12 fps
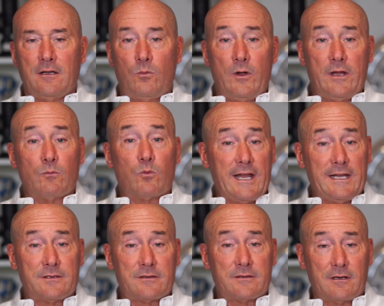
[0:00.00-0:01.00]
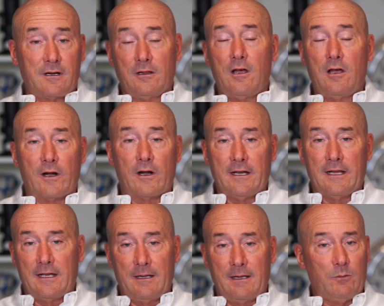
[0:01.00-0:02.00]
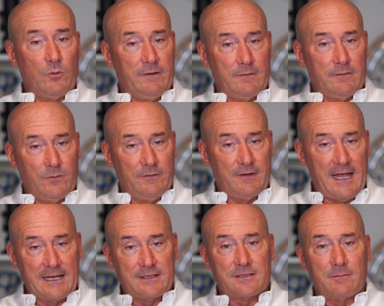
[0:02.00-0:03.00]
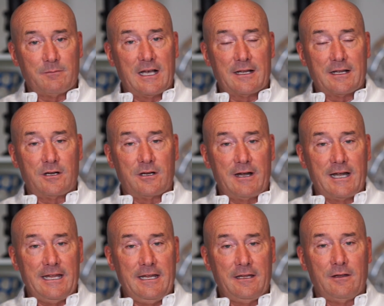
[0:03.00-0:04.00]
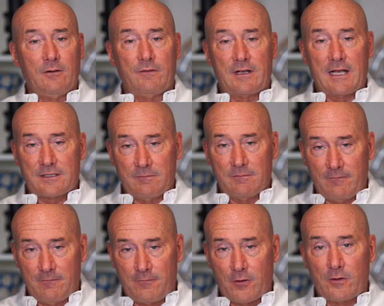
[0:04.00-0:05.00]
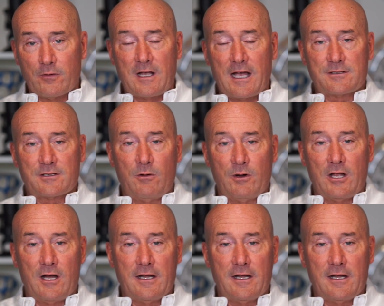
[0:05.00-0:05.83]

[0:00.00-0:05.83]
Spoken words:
when rates are lower? I mean, we've had some cuts already. We've got some further cuts going